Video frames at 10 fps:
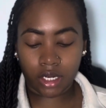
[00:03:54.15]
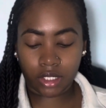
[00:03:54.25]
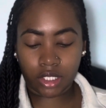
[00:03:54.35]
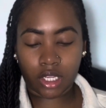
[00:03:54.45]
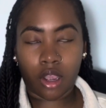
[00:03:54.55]

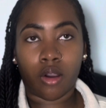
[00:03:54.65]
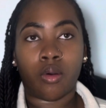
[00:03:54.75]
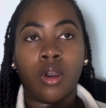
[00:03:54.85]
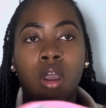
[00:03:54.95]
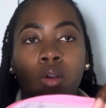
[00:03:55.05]
So
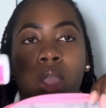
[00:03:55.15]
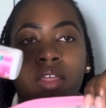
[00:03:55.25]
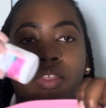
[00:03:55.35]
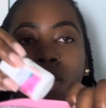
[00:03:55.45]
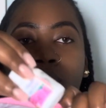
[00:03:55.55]
I
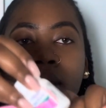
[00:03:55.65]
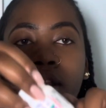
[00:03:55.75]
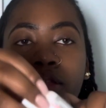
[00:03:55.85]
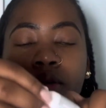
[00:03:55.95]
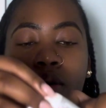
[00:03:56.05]
think we're going to
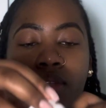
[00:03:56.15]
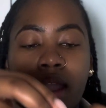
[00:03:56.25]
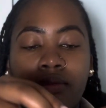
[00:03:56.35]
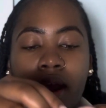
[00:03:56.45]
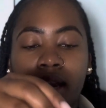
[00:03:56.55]
throw
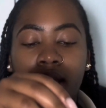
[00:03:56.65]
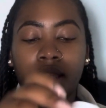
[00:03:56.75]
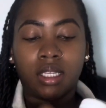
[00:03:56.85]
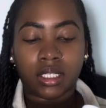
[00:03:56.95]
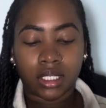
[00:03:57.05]
that right in
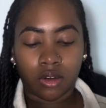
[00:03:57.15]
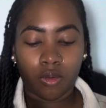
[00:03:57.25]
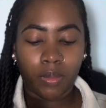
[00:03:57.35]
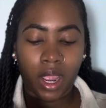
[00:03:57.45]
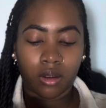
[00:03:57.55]
this little
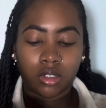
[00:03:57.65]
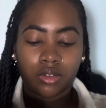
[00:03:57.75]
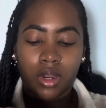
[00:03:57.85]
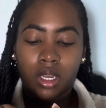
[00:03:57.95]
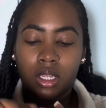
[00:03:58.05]
pouch
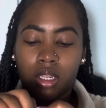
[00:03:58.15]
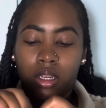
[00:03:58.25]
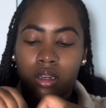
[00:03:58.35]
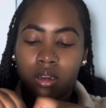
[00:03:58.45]
right here.